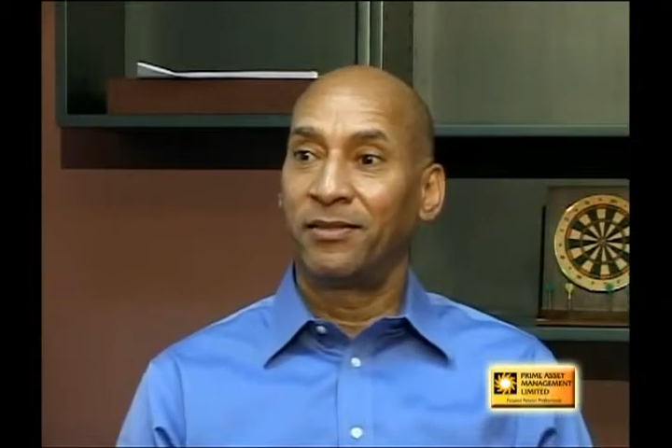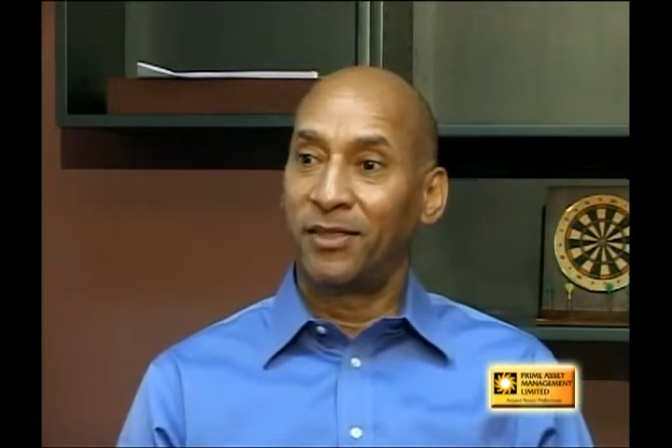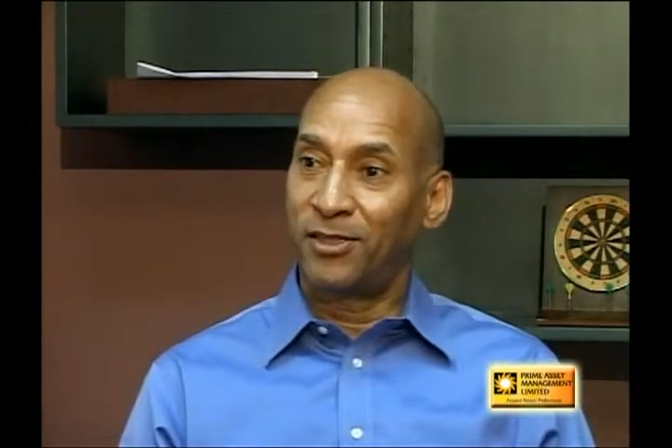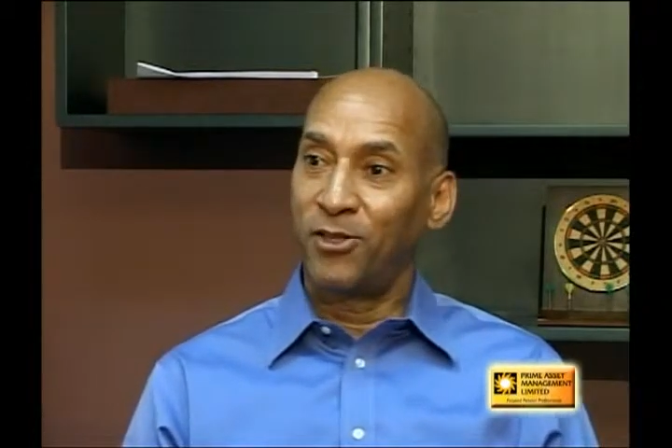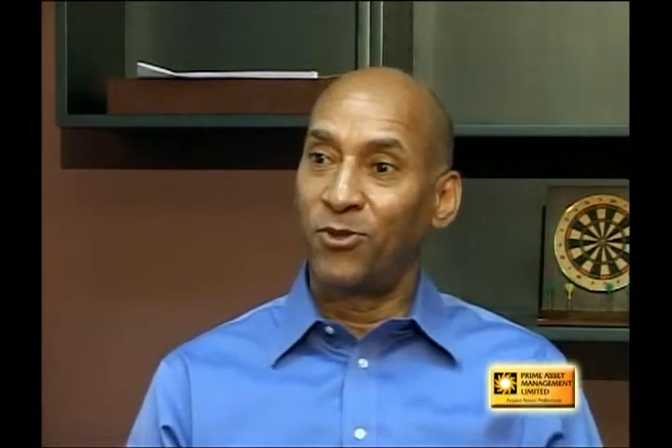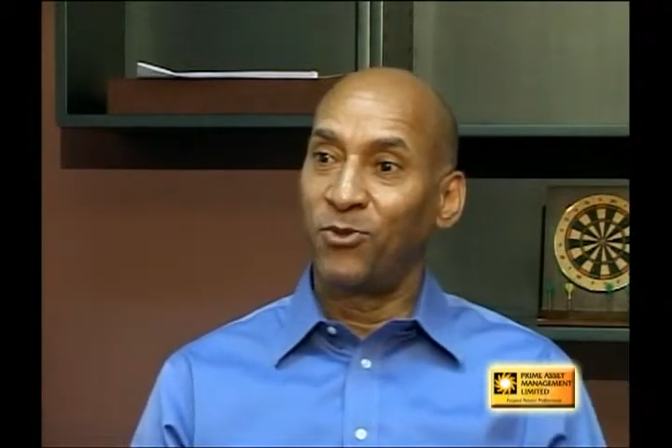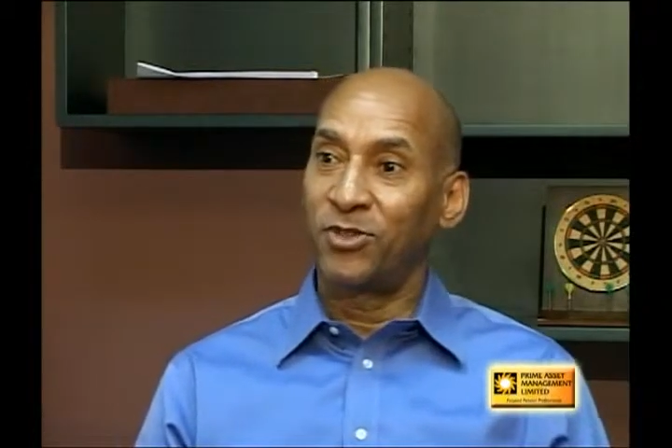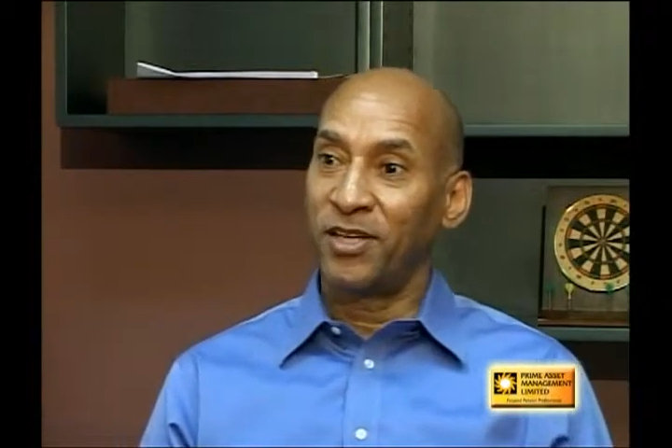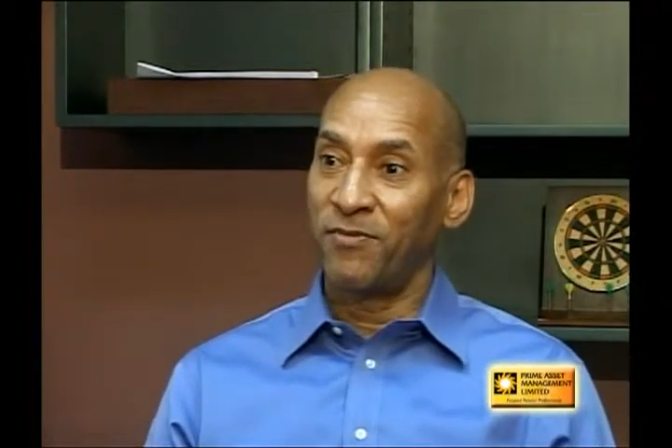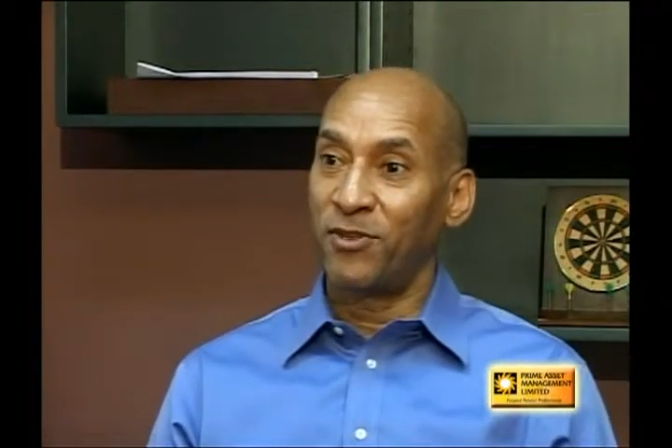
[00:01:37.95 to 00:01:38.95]

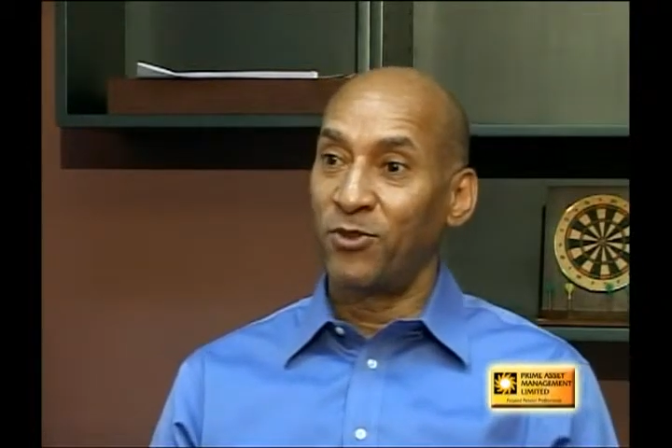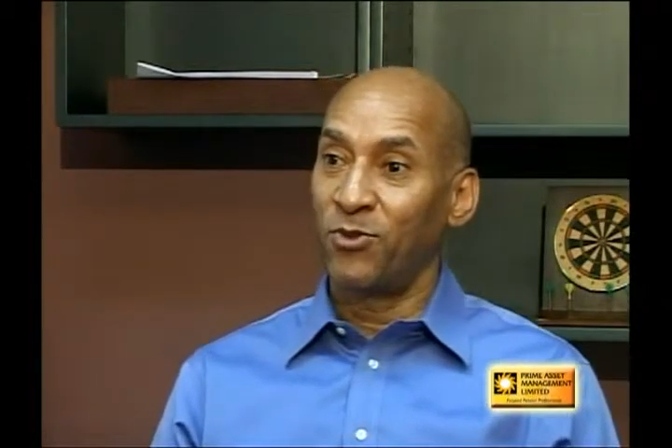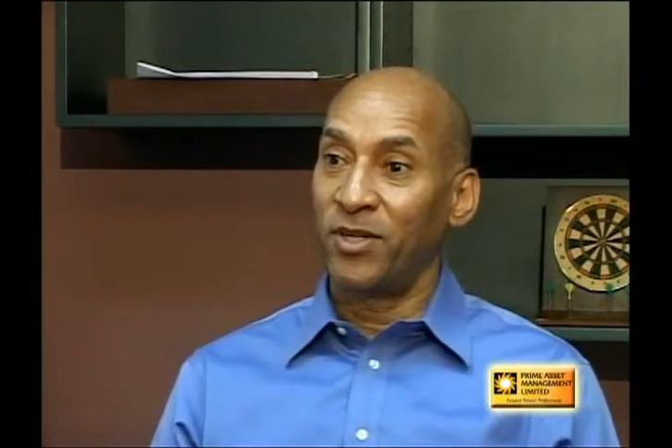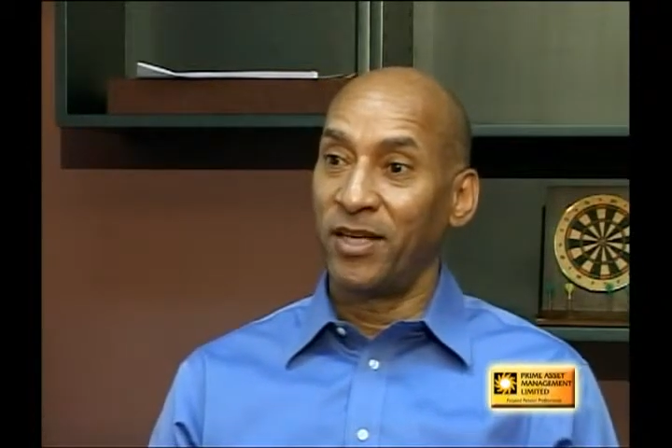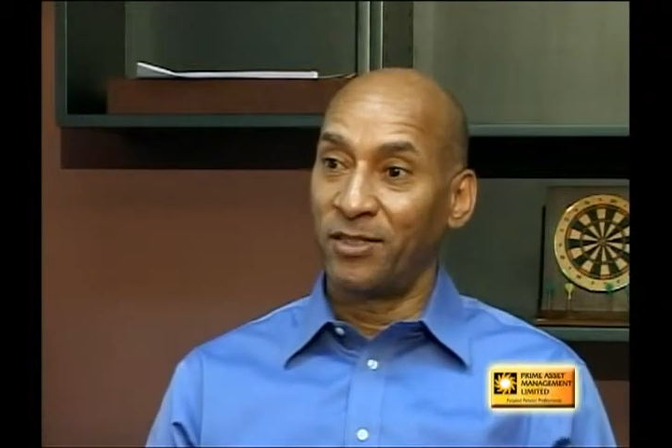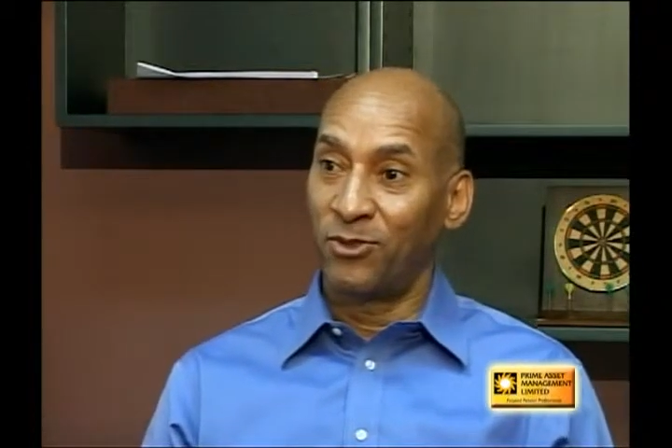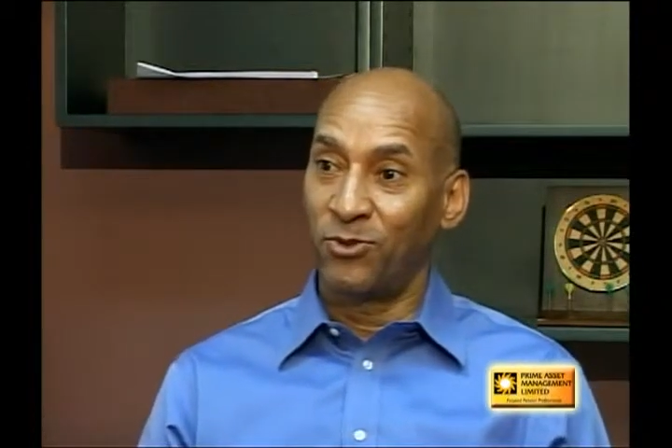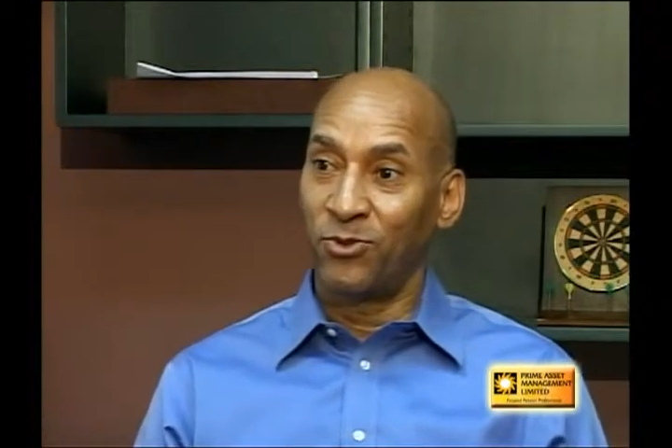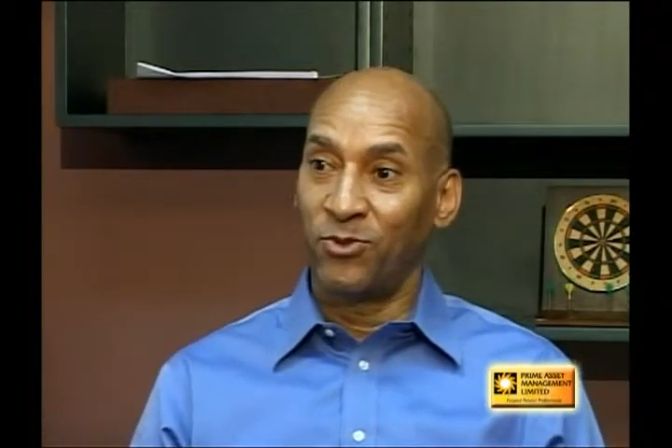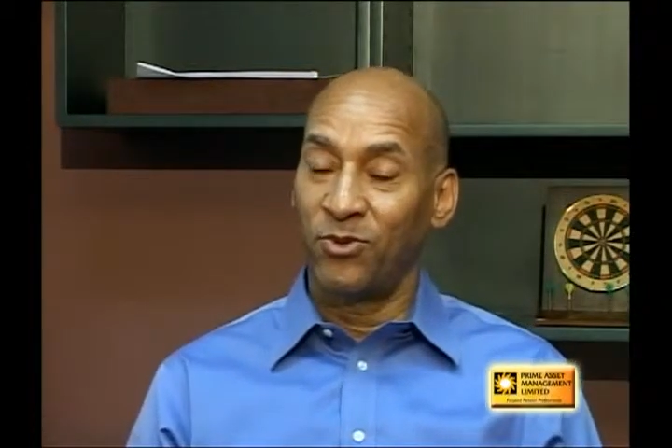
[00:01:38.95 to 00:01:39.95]
62, 72, and
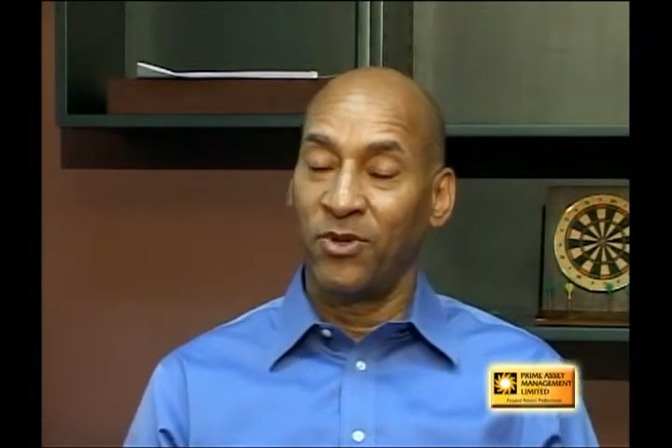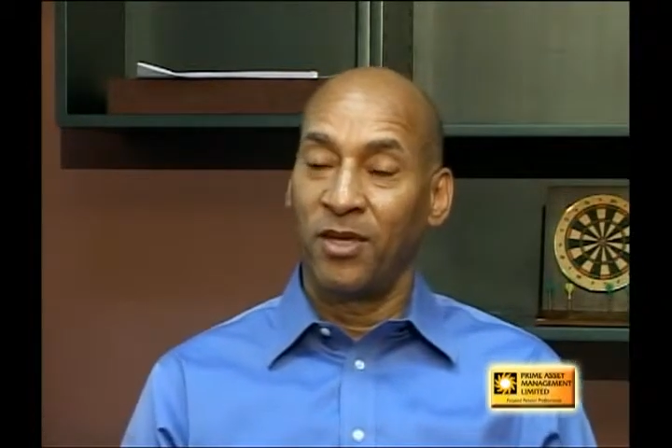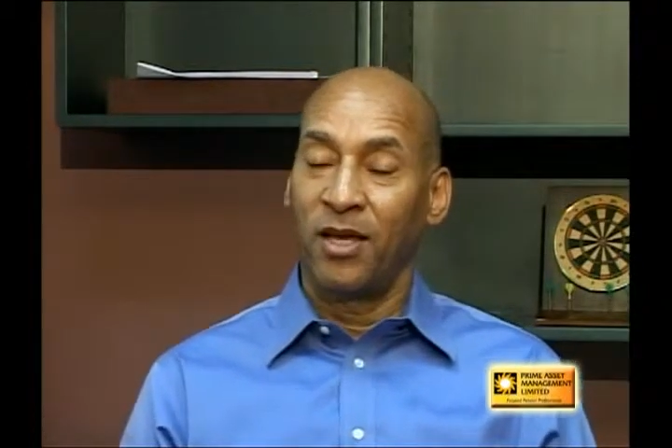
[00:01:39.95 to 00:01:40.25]
82,